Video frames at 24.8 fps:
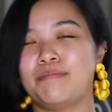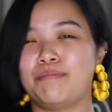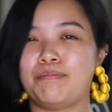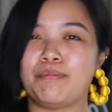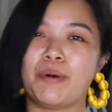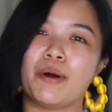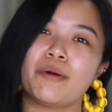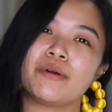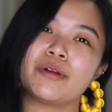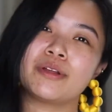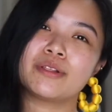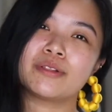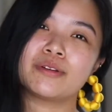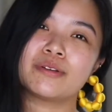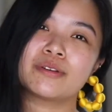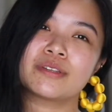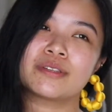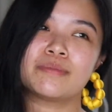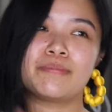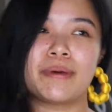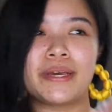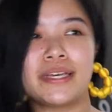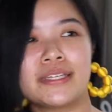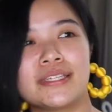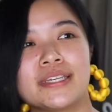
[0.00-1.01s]
boring looks,
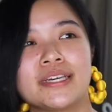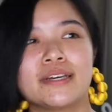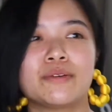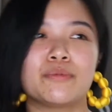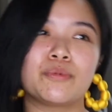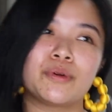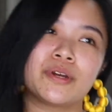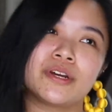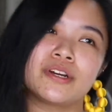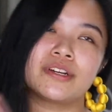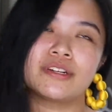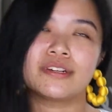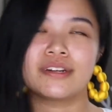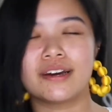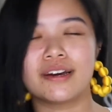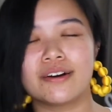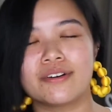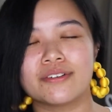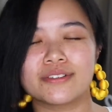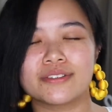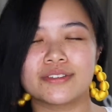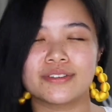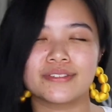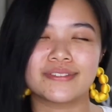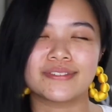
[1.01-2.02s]
basic, weird, all
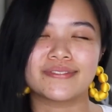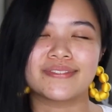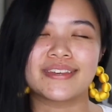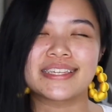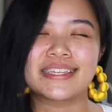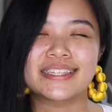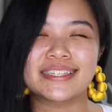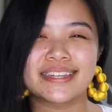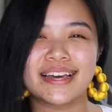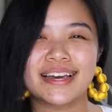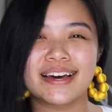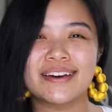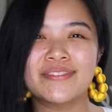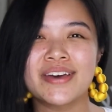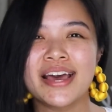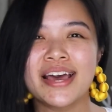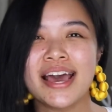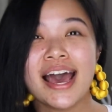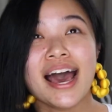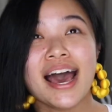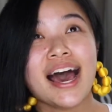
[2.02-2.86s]
sorts of that stuff.